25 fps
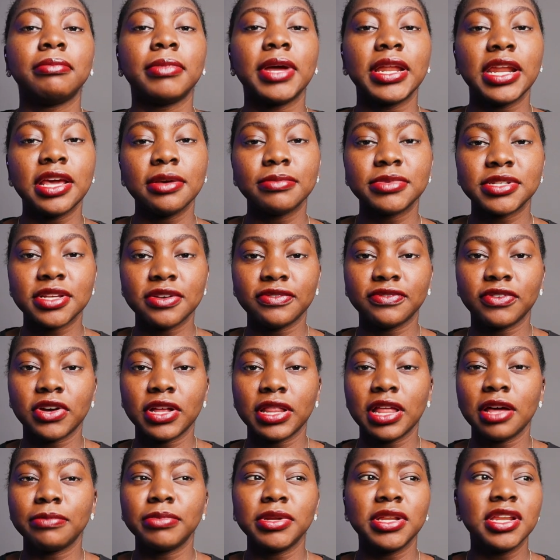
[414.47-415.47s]
My name is
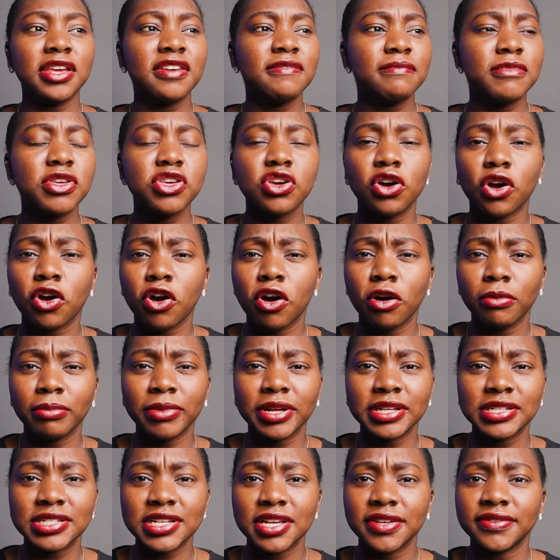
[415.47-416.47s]
Ifala. Leave me your
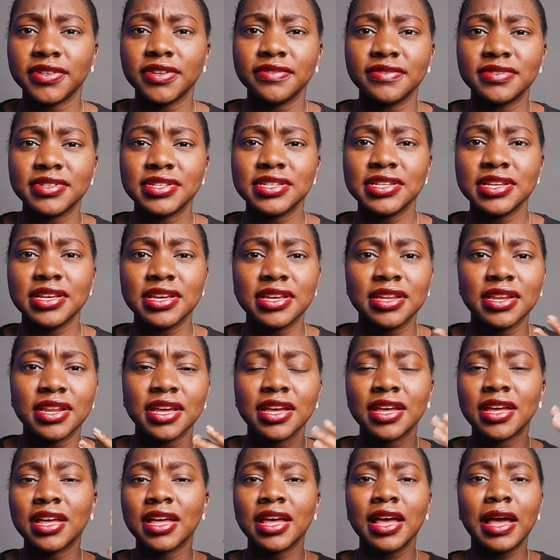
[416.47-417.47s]
comments if you've seen
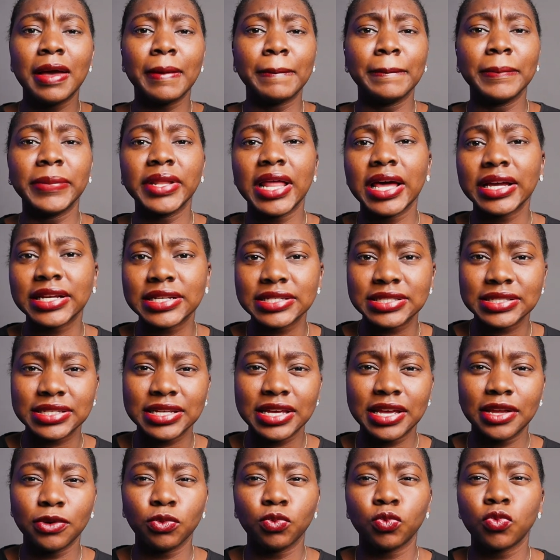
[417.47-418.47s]
Black
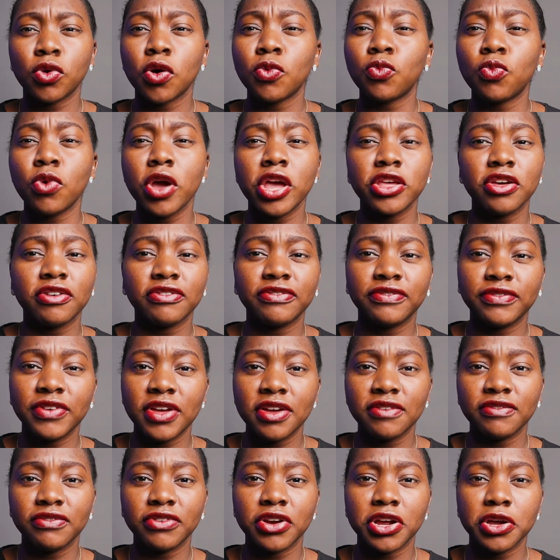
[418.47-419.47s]
Skin. What were your
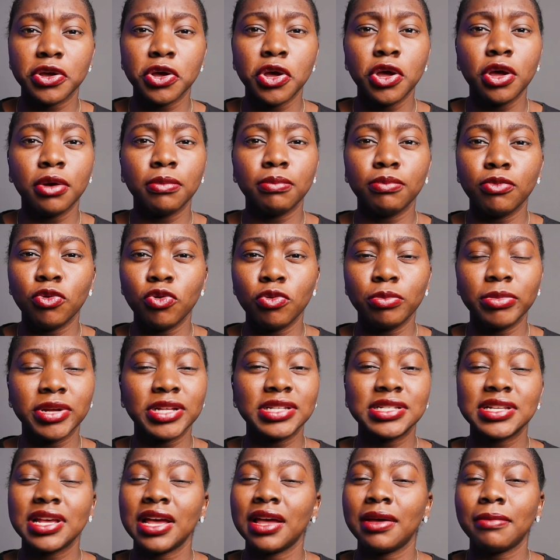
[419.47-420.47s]
favorite
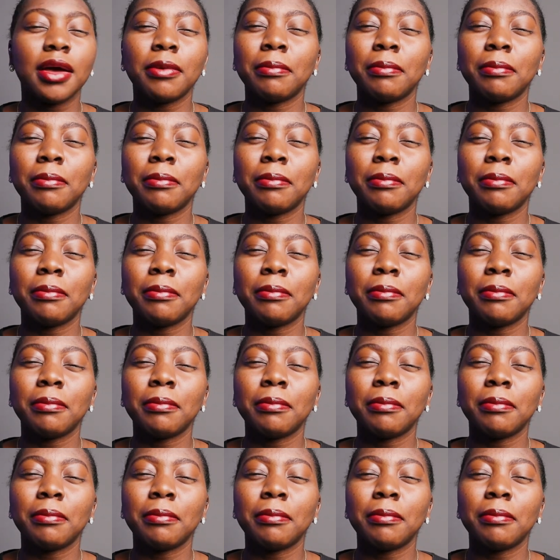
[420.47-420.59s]
moments?